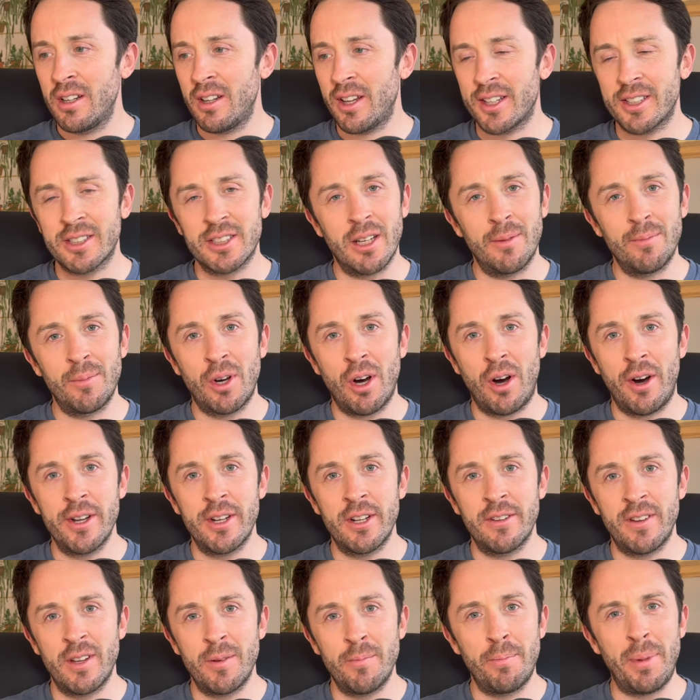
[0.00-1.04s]
like some kind
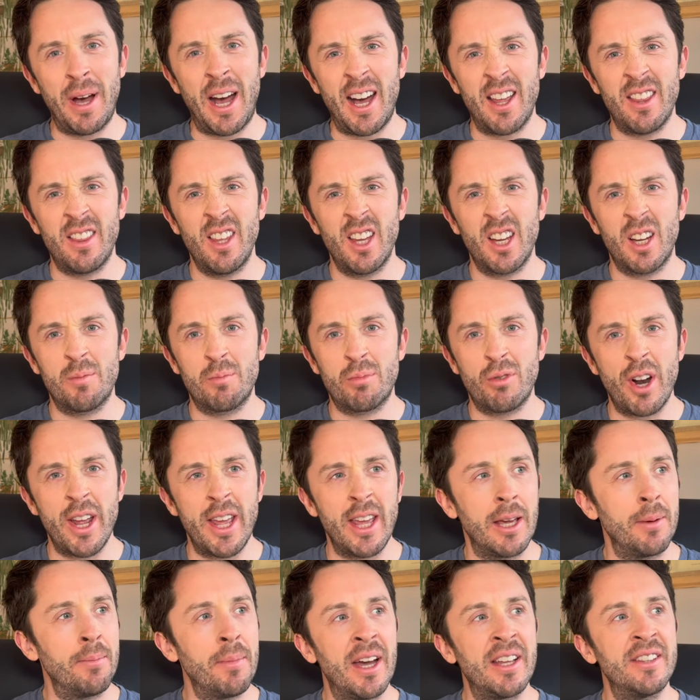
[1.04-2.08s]
of empathic
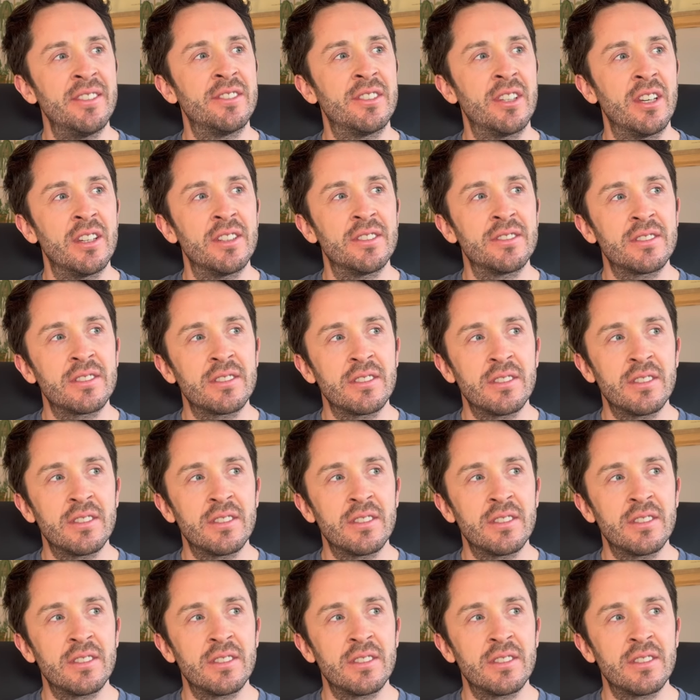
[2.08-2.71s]
praying mantis.